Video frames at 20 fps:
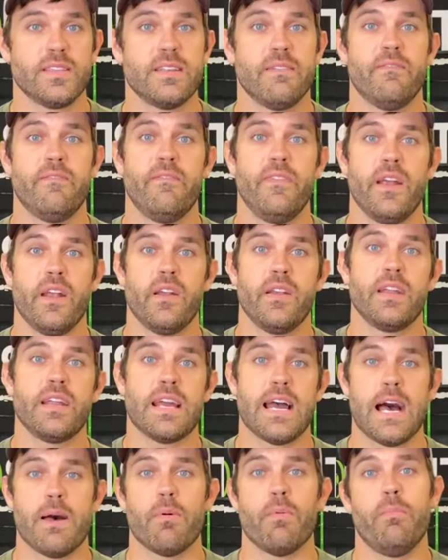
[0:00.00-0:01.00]
is a very
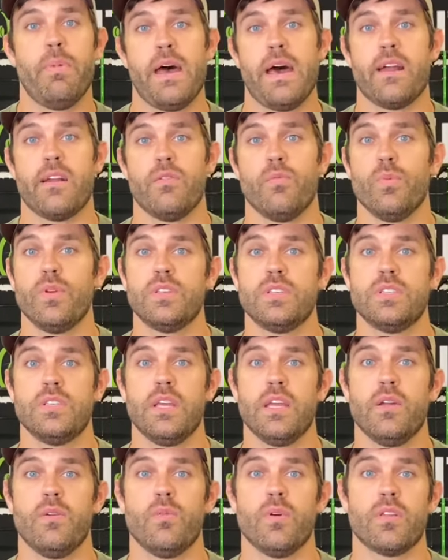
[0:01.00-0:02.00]
common pattern we
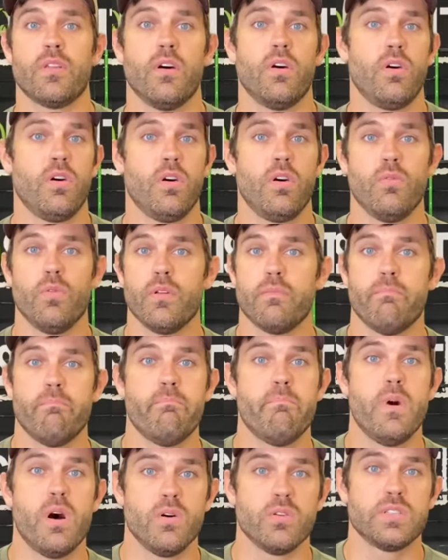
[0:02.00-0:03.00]
see with, with
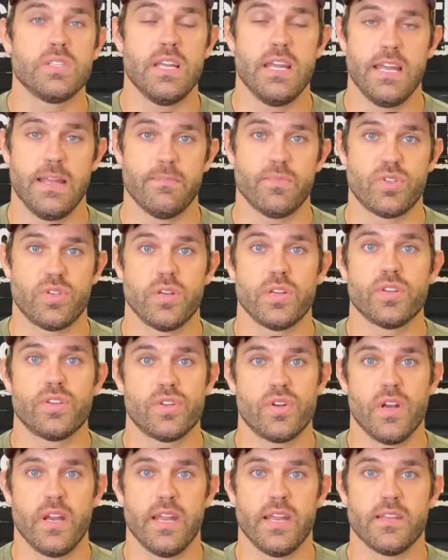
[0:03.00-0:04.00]
most hamstring
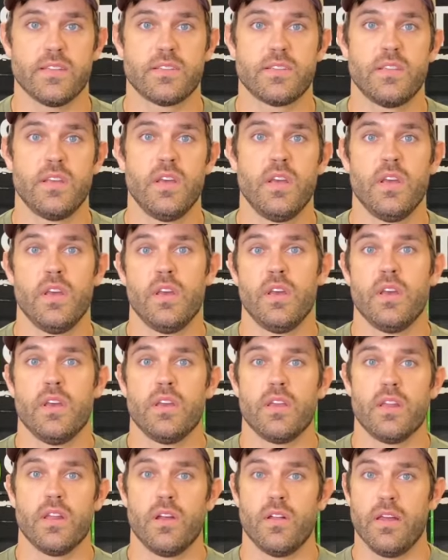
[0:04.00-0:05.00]
strains.
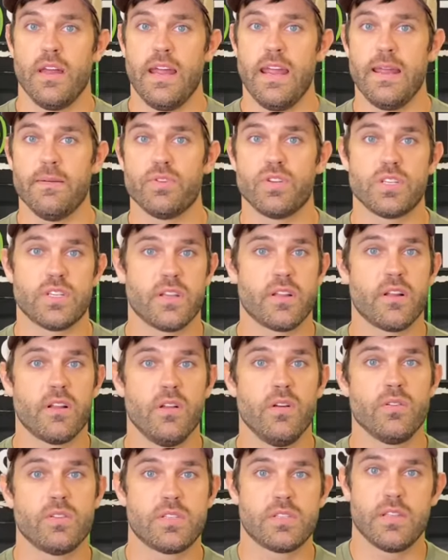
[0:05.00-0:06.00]
You know, the hamstrings and the
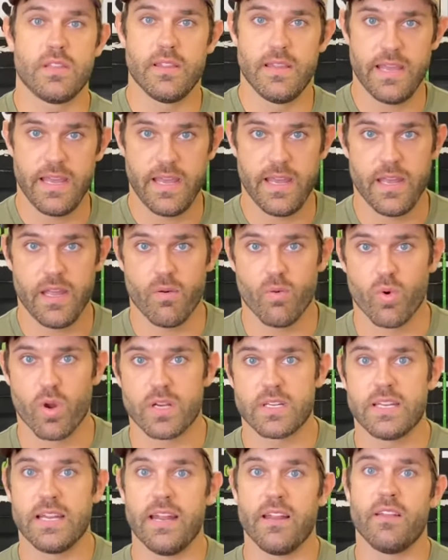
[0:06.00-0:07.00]
glutes, they work
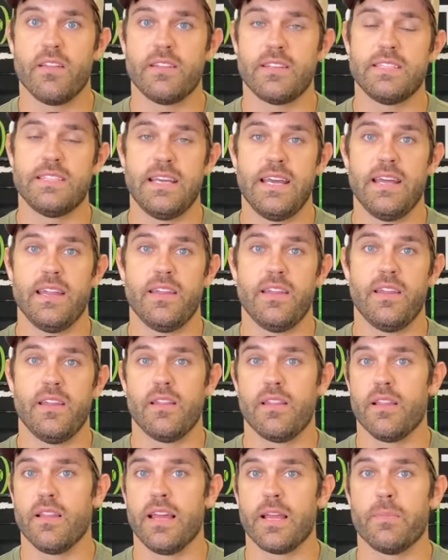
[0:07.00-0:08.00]
together to send
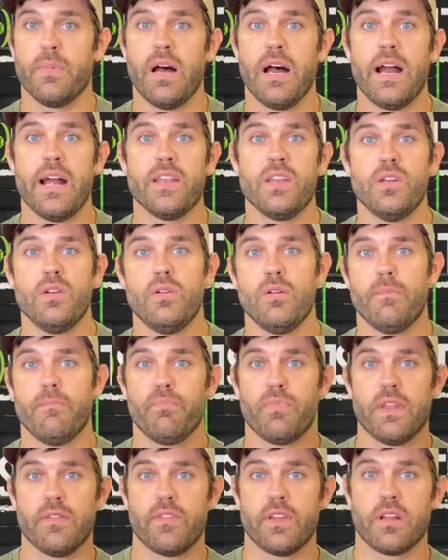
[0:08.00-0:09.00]
the leg behind you.
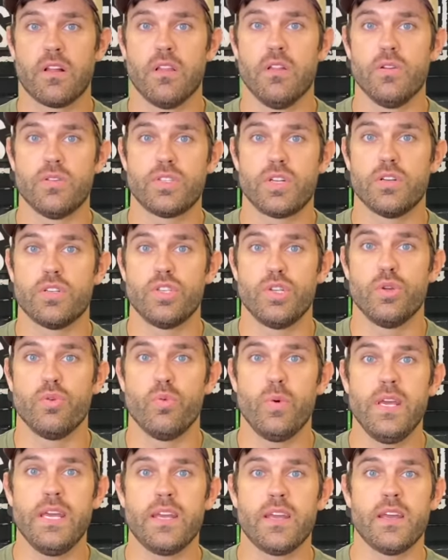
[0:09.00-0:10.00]
If the glutes are too
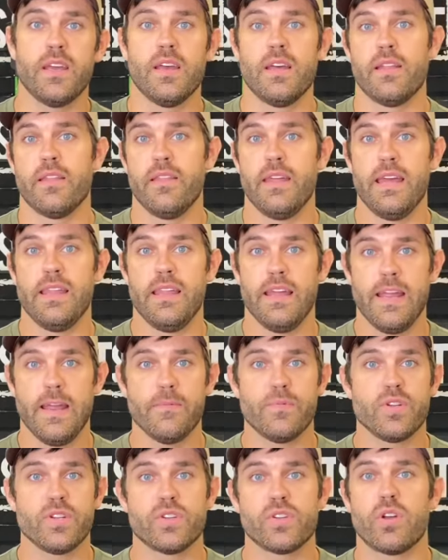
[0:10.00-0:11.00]
weak, then the
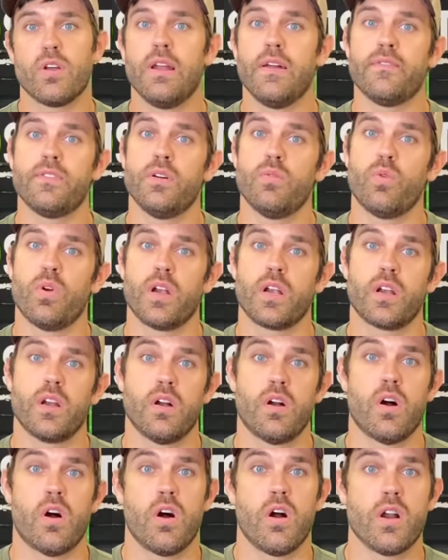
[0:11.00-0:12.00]
hamstrings are gonna have to work
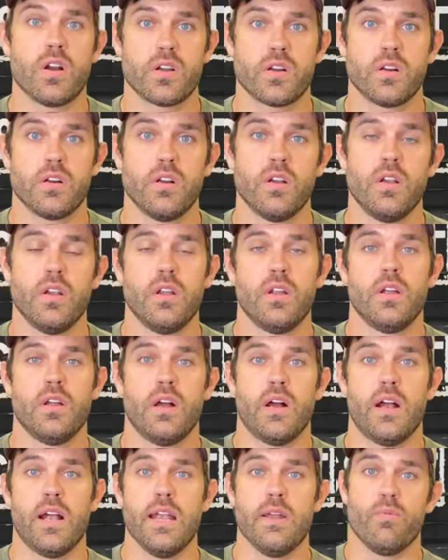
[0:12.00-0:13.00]
harder,
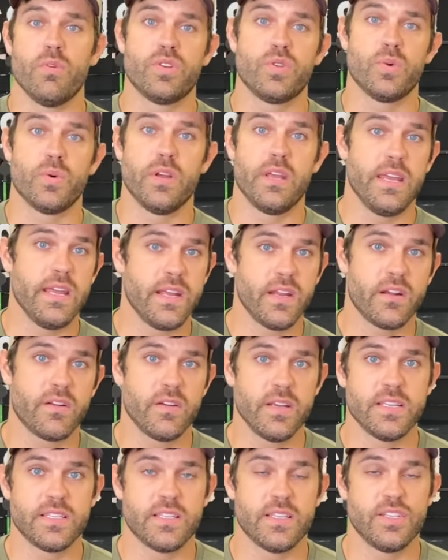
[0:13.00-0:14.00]
all right, which will
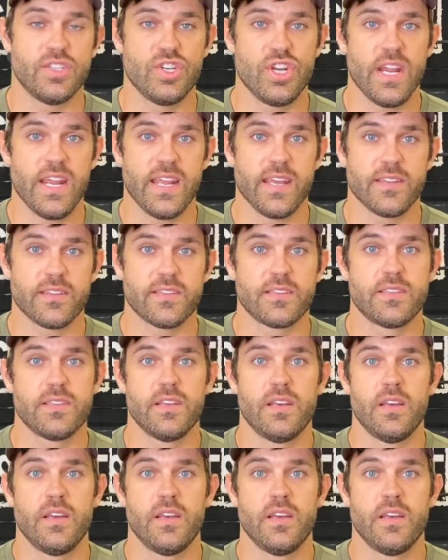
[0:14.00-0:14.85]
increase the chance